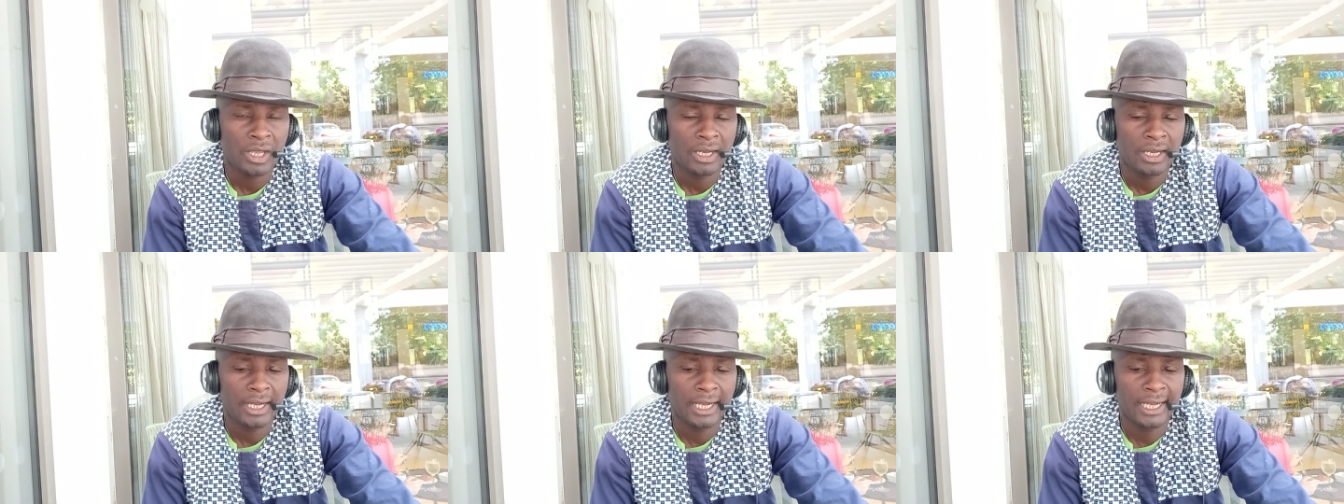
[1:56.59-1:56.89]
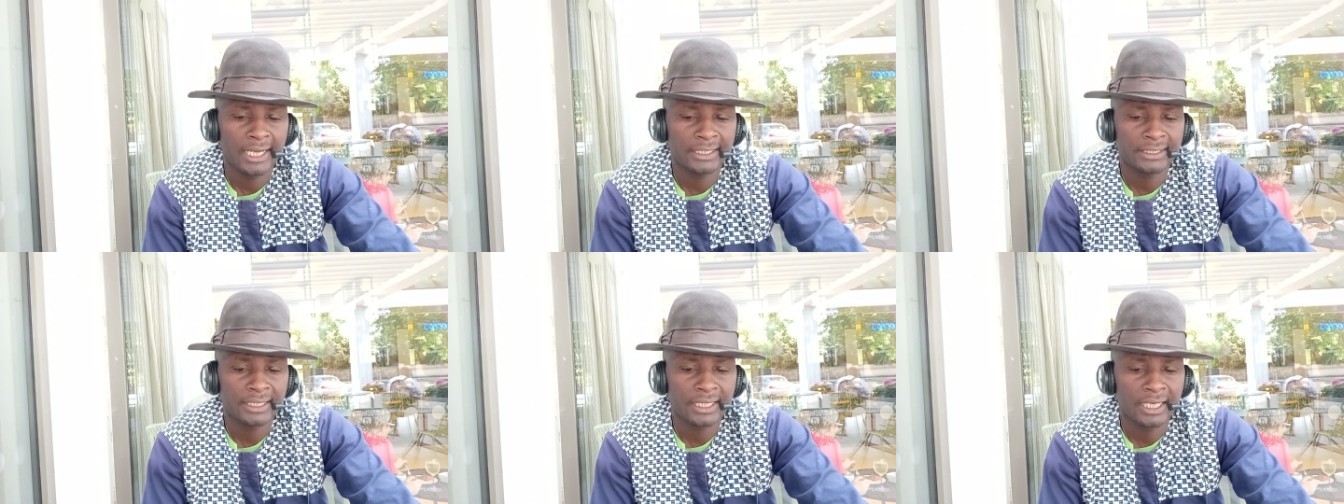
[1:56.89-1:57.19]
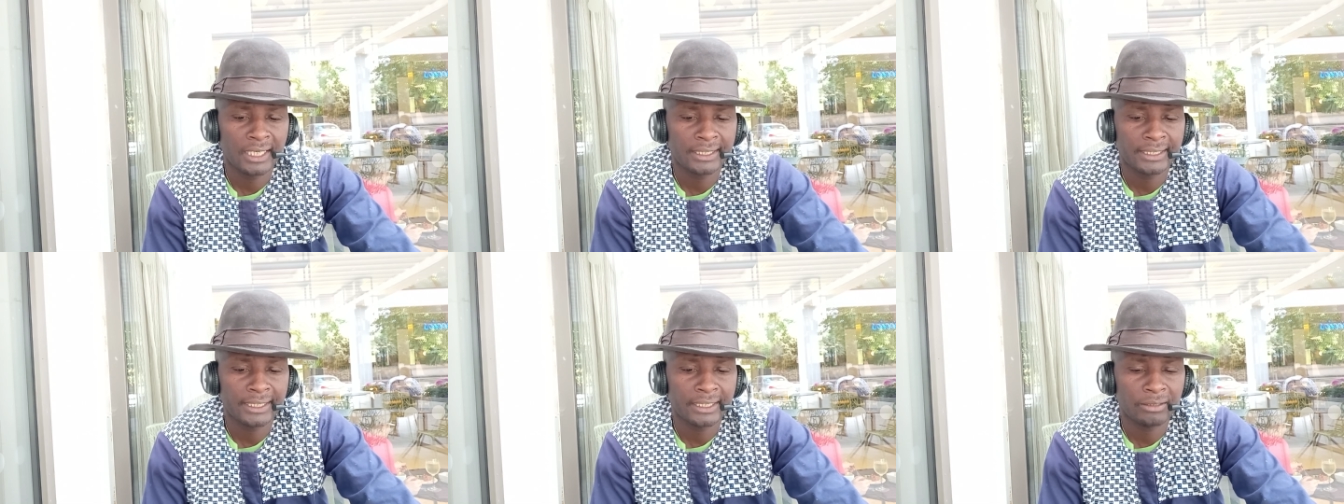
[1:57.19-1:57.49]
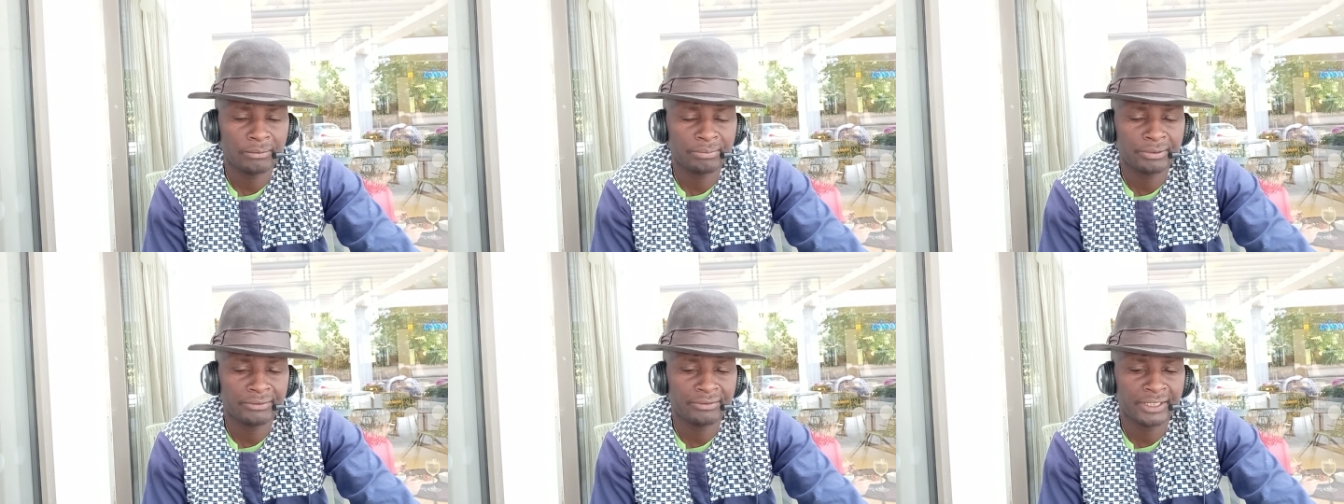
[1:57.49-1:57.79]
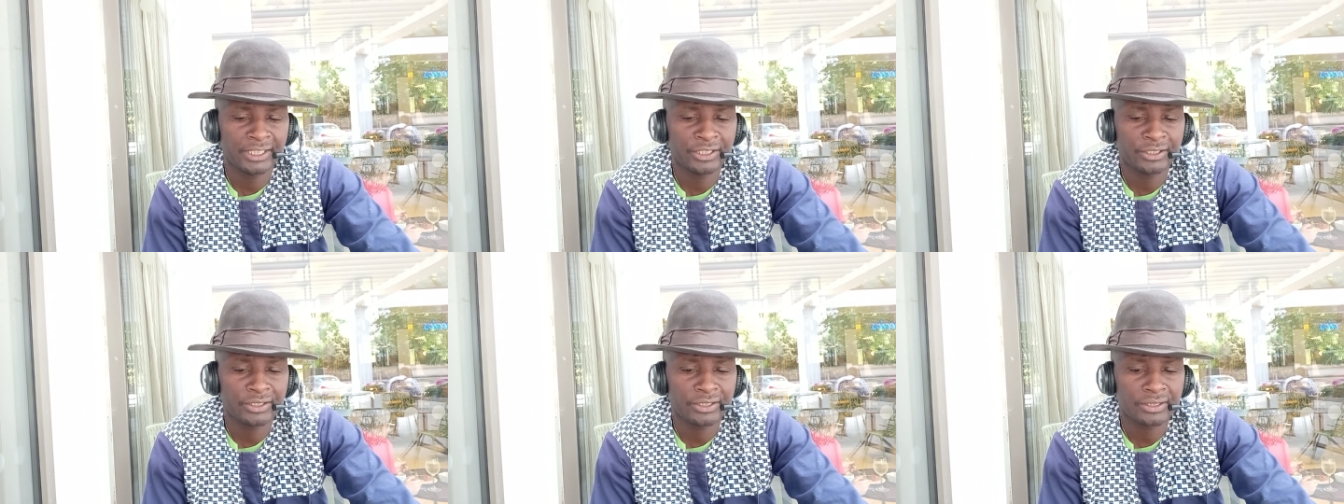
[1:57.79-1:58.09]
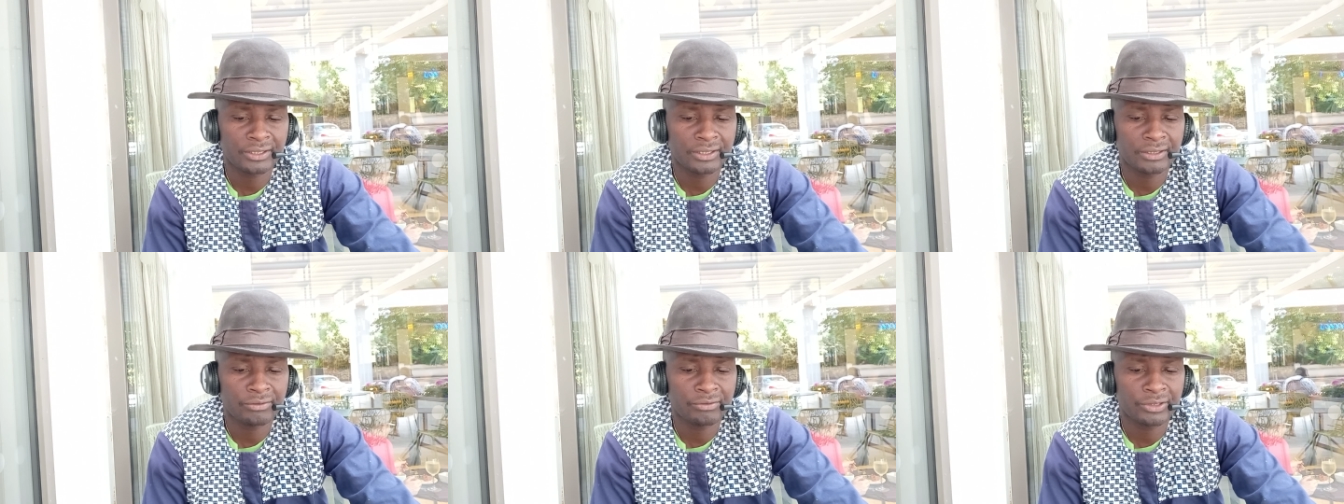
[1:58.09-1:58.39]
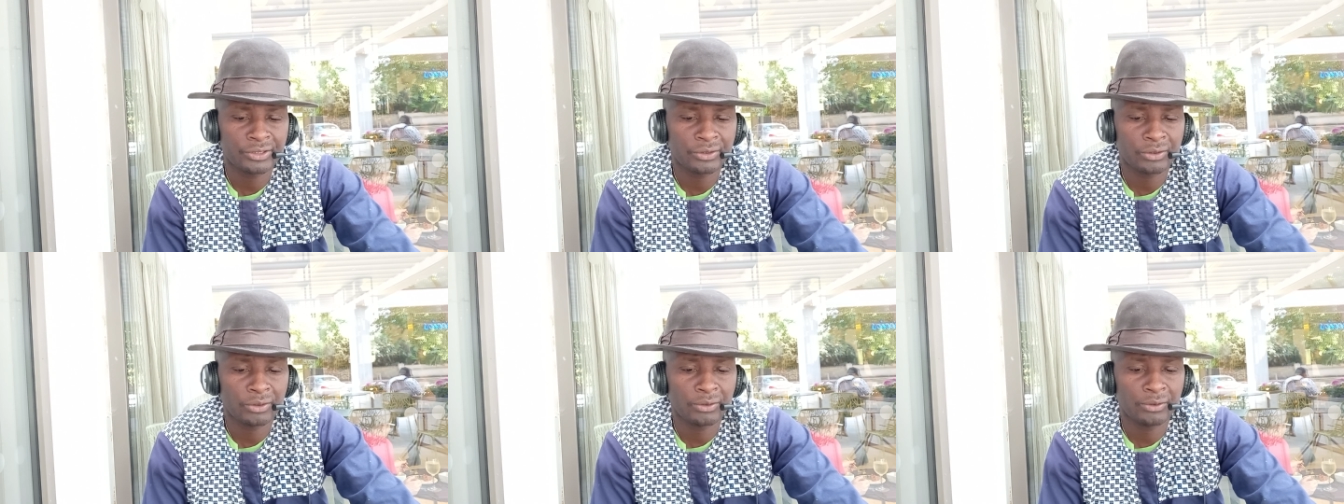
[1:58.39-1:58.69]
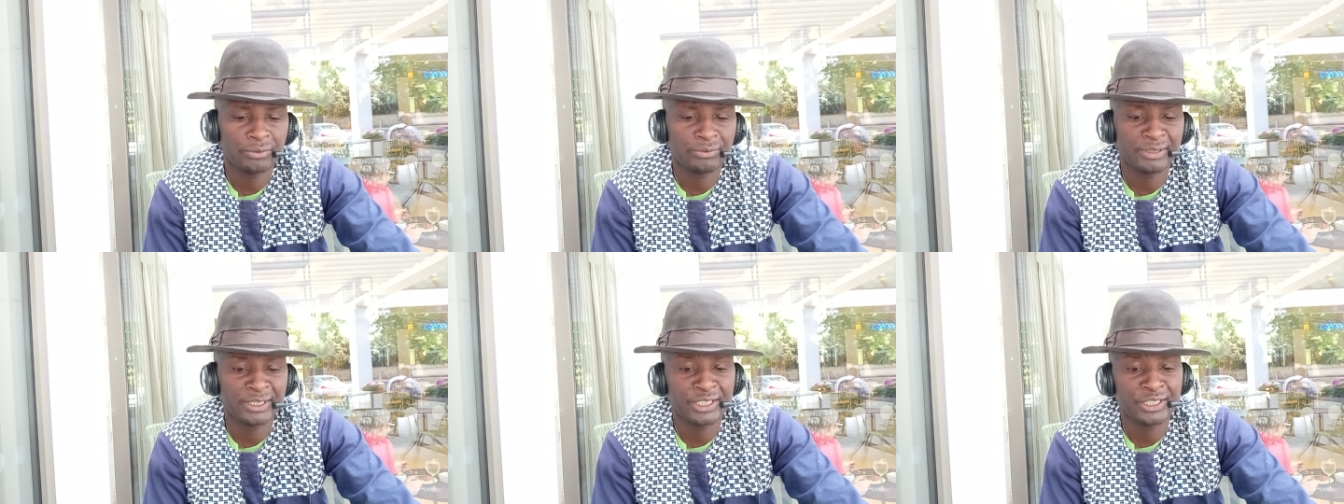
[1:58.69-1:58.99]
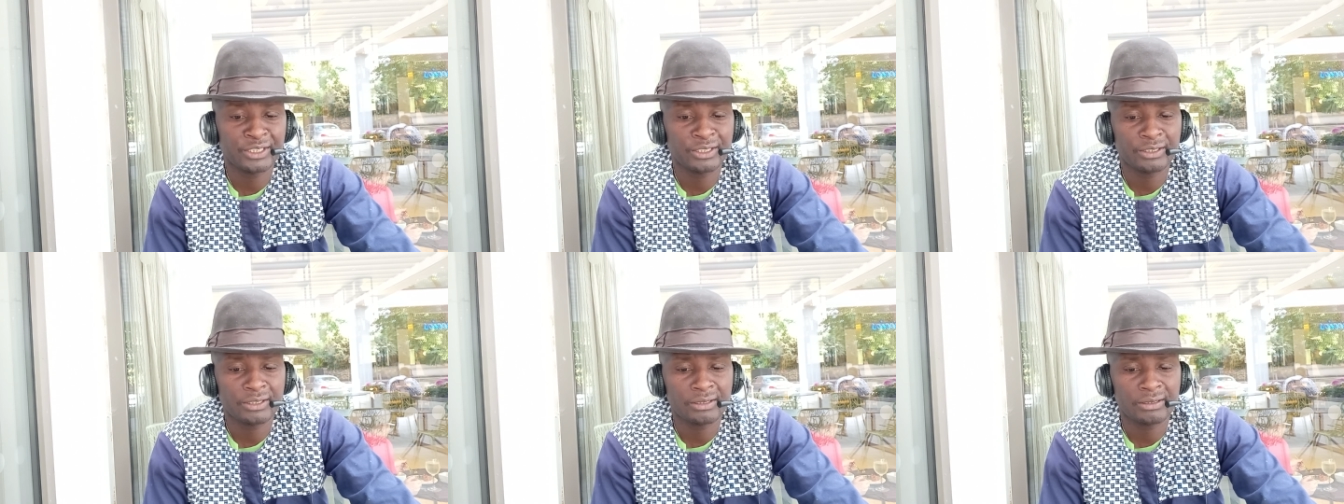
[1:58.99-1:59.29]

and can help prevent, resolve, and